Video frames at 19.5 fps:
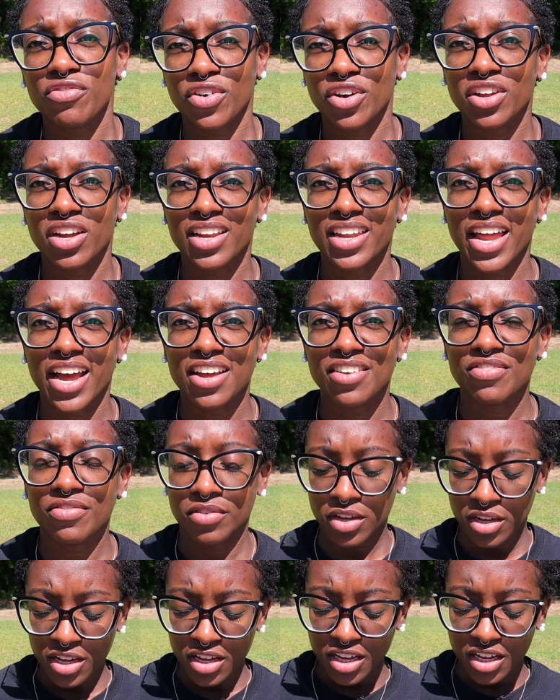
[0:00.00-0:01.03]
for your life.
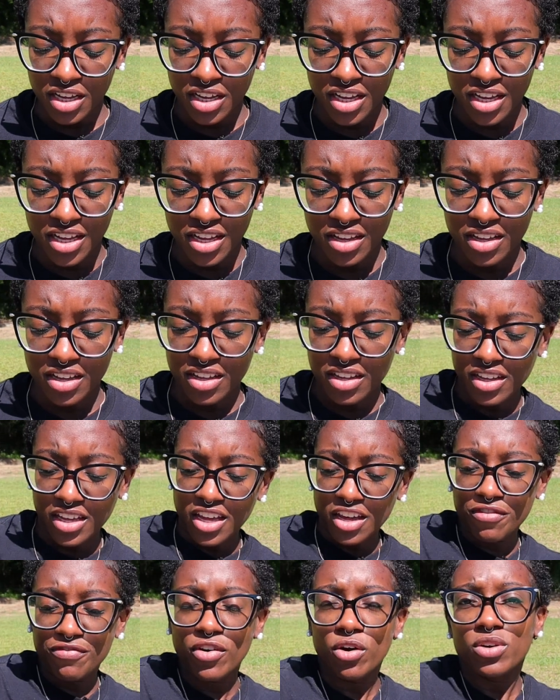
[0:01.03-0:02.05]

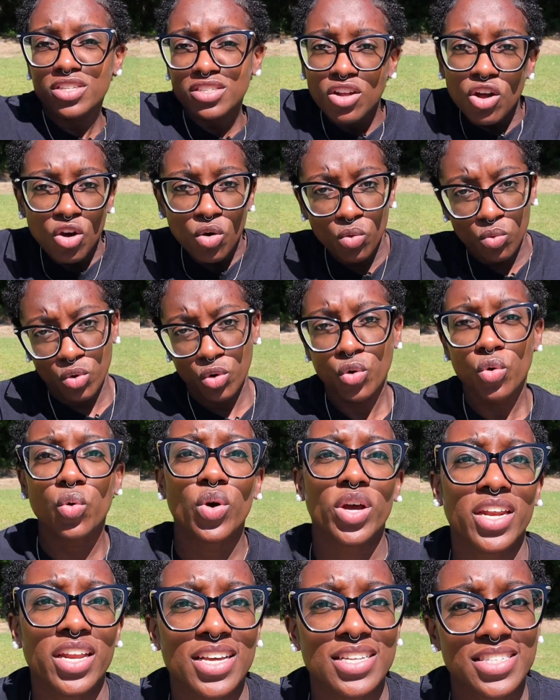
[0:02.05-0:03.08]
Get focused on
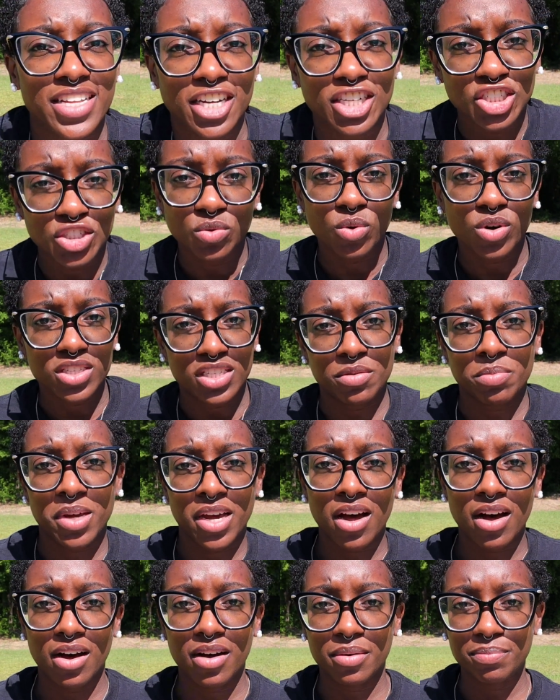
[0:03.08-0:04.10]
who it is that you want to
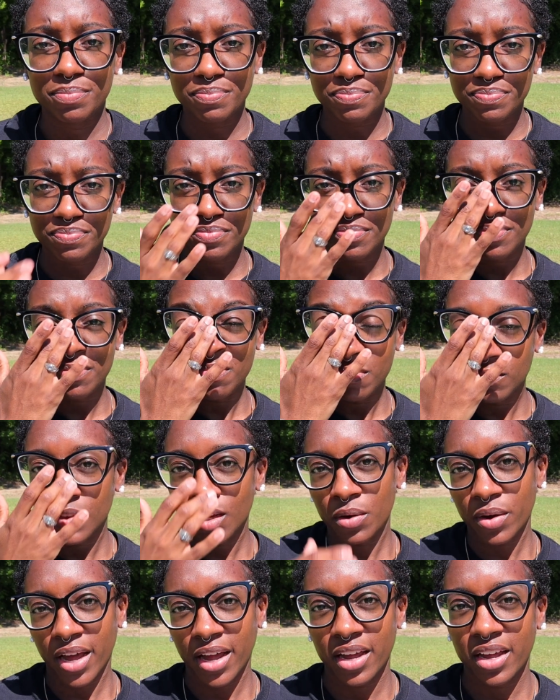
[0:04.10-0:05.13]
become.
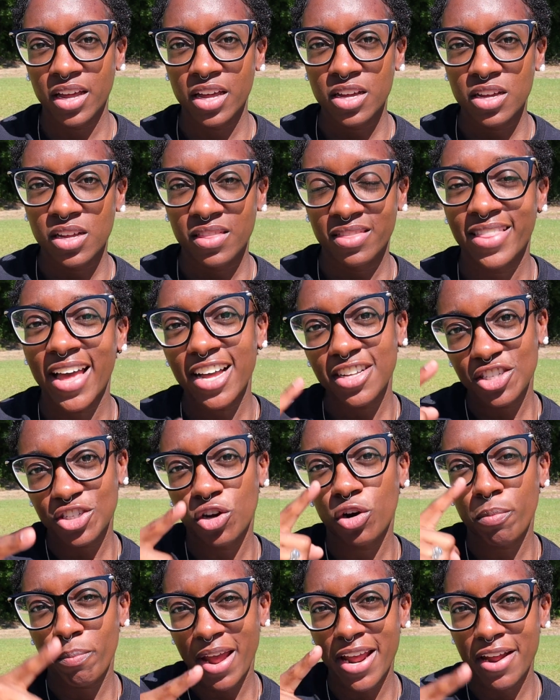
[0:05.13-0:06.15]
Okay, that's
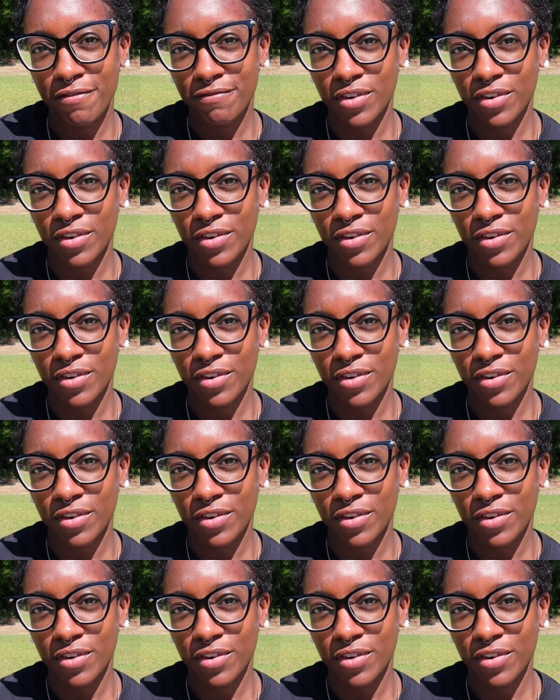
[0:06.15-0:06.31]
your main